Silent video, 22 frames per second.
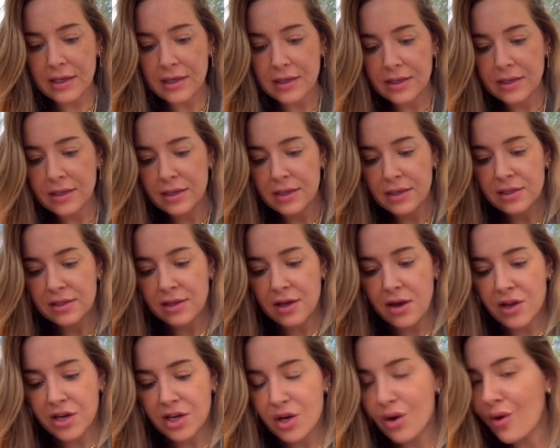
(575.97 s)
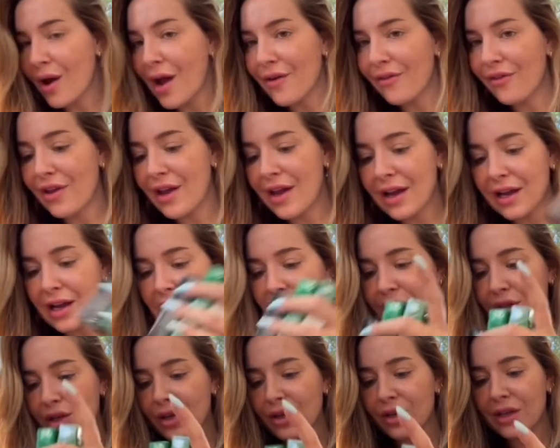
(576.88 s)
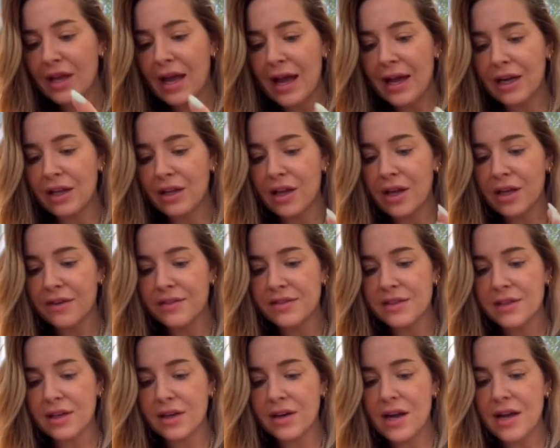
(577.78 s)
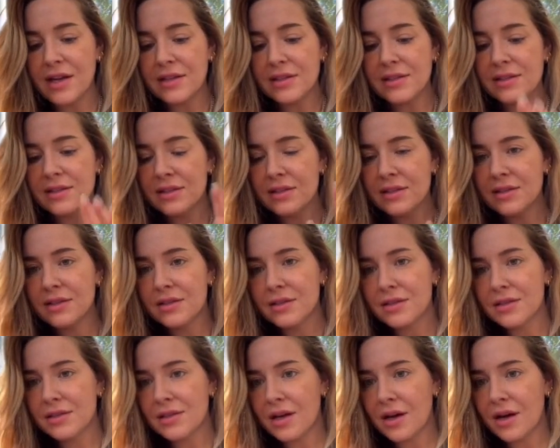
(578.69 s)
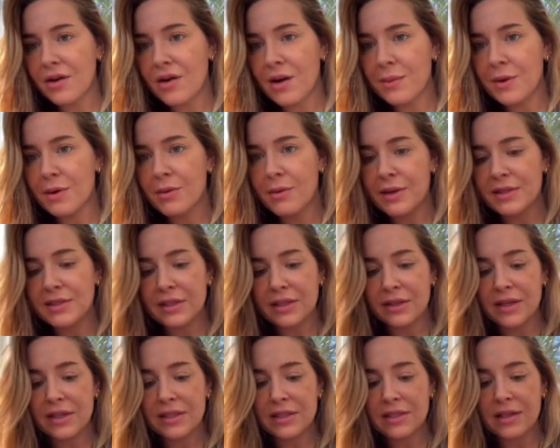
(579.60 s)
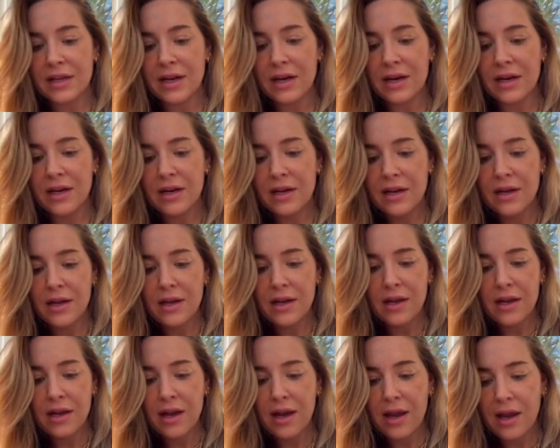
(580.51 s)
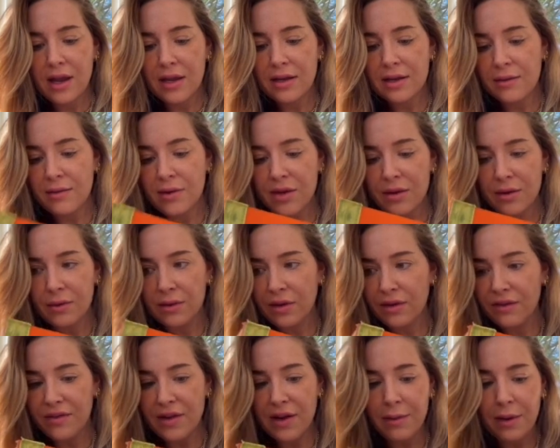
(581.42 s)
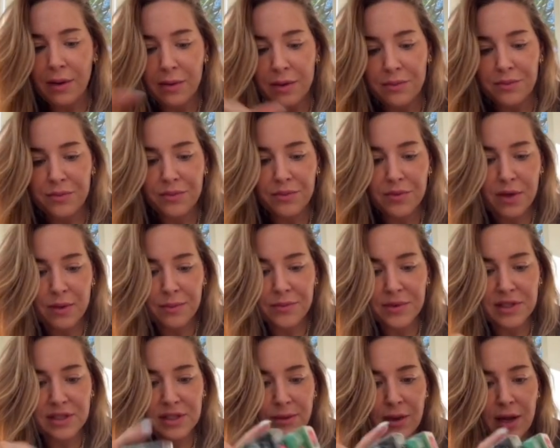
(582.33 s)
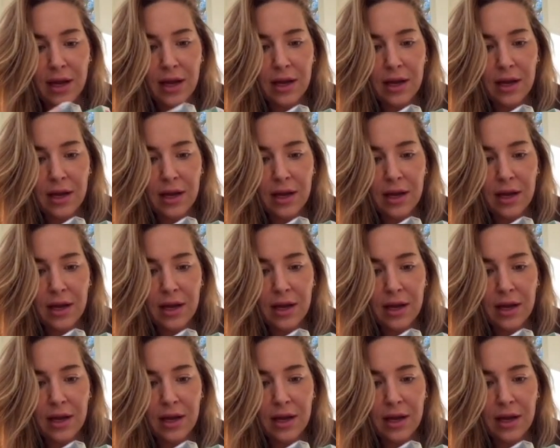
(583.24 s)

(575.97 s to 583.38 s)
So you don't have like a little catalog of cigarettes. So I'm going to put my cigarettes in there, and if they don't really fit, I'll probably put them this way.